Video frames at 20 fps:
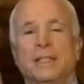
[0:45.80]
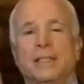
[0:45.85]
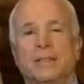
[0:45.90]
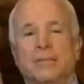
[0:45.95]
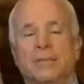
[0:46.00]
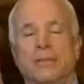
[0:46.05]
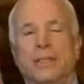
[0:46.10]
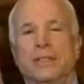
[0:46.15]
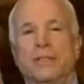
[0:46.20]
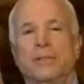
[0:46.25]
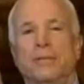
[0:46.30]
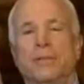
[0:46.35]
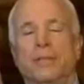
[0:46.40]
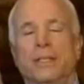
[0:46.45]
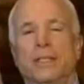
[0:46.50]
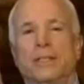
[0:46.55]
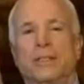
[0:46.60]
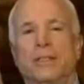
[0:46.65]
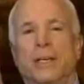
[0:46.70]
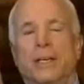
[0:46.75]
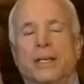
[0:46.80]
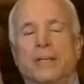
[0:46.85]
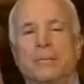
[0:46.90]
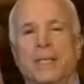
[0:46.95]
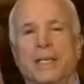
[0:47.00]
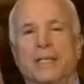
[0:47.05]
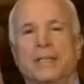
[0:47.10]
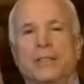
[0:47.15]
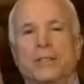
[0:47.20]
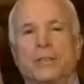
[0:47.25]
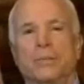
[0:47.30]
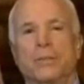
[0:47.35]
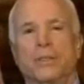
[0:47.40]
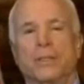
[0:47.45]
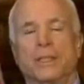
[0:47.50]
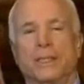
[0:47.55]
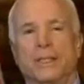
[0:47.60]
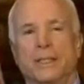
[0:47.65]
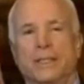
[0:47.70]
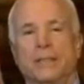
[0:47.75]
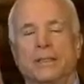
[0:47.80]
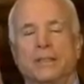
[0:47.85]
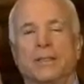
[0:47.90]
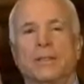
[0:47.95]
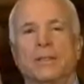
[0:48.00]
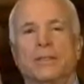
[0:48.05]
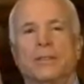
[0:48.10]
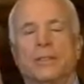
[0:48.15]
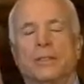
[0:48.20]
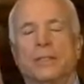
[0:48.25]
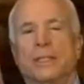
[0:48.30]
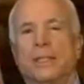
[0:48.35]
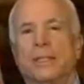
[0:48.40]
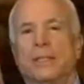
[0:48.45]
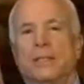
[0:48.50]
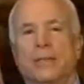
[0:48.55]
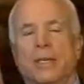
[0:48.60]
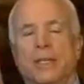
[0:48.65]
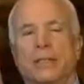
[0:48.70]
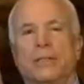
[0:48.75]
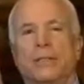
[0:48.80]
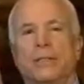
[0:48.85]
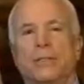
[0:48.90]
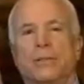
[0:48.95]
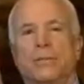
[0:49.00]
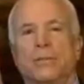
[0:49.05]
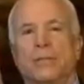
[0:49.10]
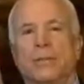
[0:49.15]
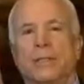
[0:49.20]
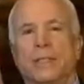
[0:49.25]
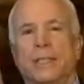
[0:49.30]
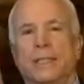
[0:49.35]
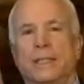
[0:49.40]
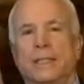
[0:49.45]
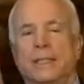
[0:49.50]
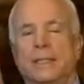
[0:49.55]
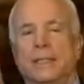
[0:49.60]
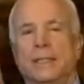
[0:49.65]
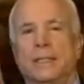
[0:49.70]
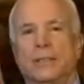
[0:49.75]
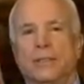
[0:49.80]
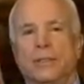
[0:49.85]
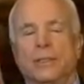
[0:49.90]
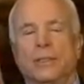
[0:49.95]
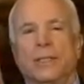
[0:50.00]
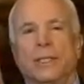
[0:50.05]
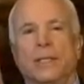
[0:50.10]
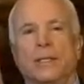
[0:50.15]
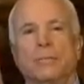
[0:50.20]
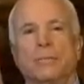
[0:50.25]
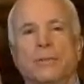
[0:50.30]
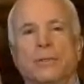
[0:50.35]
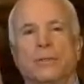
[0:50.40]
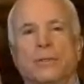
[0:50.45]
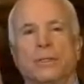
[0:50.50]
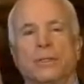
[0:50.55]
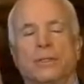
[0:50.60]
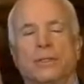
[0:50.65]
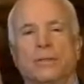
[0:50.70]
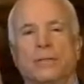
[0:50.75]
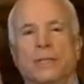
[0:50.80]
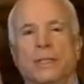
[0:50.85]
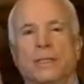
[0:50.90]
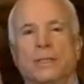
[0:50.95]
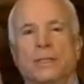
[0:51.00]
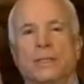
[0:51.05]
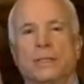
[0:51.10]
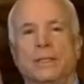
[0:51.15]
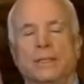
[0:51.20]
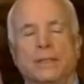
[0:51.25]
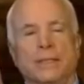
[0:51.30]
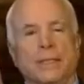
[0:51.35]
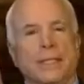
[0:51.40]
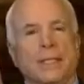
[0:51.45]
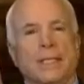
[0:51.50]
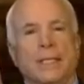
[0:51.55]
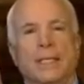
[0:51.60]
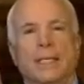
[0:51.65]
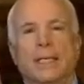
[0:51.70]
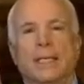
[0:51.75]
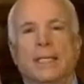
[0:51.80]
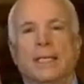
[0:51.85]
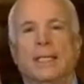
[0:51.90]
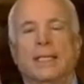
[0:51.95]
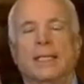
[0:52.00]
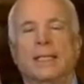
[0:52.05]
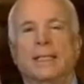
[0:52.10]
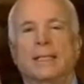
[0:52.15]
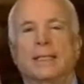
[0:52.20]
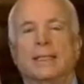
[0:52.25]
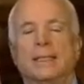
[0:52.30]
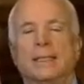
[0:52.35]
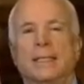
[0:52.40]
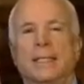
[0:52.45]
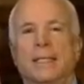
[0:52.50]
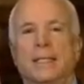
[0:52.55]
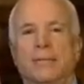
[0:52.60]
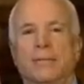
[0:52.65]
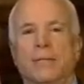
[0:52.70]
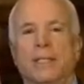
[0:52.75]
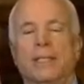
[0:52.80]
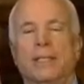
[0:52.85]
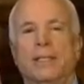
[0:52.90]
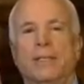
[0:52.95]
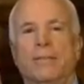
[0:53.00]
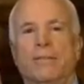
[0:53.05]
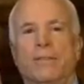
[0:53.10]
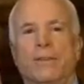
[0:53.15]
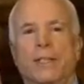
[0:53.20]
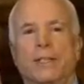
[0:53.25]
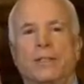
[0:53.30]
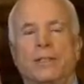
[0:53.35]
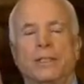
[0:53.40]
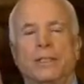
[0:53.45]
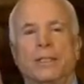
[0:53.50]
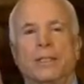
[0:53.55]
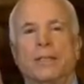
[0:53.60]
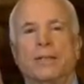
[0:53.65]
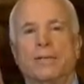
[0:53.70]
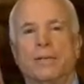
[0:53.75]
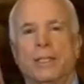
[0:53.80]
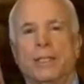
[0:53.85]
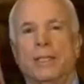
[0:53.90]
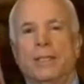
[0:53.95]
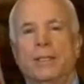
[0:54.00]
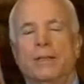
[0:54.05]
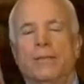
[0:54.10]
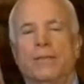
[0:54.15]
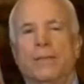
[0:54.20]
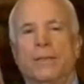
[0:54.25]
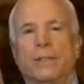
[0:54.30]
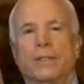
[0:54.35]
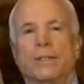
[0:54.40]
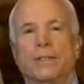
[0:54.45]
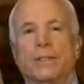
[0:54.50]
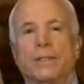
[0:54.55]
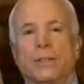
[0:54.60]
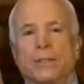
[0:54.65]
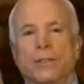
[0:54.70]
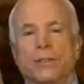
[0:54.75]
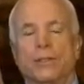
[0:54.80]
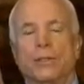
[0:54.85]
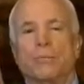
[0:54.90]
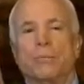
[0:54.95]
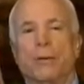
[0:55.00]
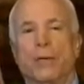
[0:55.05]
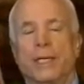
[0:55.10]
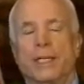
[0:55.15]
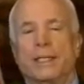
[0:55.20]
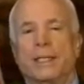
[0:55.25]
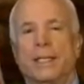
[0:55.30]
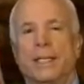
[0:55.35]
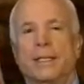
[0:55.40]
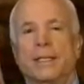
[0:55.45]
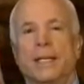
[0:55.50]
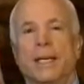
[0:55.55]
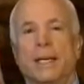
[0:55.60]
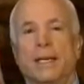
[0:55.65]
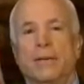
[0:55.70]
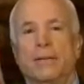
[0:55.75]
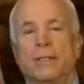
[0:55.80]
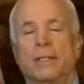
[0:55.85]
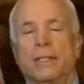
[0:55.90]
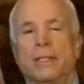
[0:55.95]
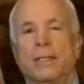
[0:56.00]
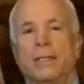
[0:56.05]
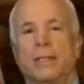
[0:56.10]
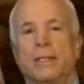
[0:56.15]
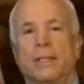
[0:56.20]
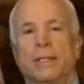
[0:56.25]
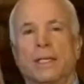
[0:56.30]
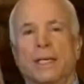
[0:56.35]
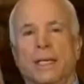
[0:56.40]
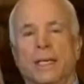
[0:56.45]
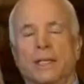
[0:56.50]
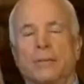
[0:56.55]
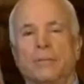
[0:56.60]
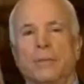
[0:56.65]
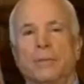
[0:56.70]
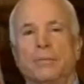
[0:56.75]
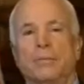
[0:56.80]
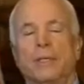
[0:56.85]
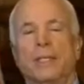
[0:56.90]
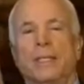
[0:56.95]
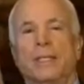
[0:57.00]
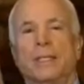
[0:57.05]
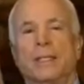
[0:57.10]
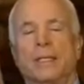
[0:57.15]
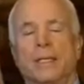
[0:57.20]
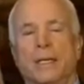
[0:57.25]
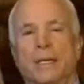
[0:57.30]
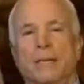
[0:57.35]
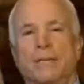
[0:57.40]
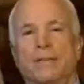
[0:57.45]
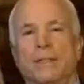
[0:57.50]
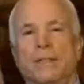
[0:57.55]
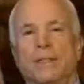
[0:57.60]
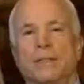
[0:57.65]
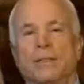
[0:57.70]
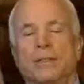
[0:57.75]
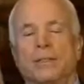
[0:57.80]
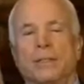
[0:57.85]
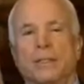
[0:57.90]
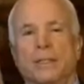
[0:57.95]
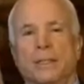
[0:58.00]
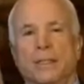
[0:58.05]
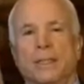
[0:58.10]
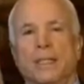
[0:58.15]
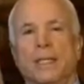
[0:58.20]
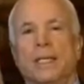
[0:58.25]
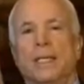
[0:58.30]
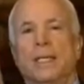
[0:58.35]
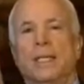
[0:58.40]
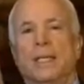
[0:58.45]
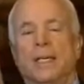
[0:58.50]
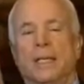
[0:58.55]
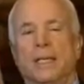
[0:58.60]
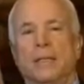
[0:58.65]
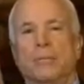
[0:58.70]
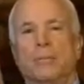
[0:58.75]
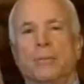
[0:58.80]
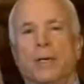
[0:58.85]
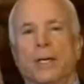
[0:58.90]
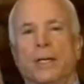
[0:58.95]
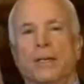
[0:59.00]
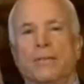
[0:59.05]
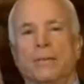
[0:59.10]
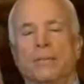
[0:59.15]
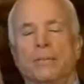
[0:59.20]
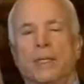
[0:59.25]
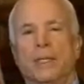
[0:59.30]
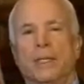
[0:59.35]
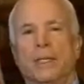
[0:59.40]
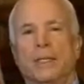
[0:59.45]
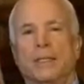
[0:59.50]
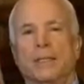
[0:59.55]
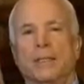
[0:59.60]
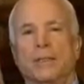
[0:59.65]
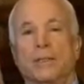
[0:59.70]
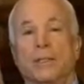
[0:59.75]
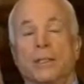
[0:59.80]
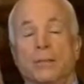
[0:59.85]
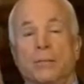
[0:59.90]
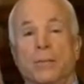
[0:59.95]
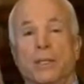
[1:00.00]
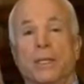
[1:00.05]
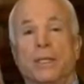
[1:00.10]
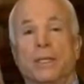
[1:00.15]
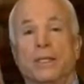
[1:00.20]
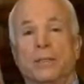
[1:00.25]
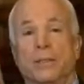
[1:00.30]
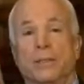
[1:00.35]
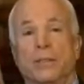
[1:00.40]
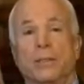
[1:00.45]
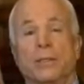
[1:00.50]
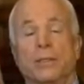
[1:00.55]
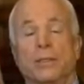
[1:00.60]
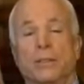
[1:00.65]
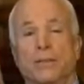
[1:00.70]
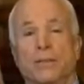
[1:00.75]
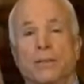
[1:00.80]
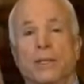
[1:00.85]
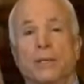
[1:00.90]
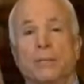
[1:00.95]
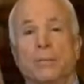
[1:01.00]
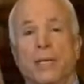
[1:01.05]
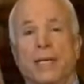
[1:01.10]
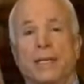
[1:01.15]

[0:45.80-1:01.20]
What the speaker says: that what you want to talk about this morning is this crisis we're in, and it's a terrible situation, and we need to fix it, and we need to fix it. This is a breakdown not only in our economy but in confidence on the part of Americans, and Americans are hurting very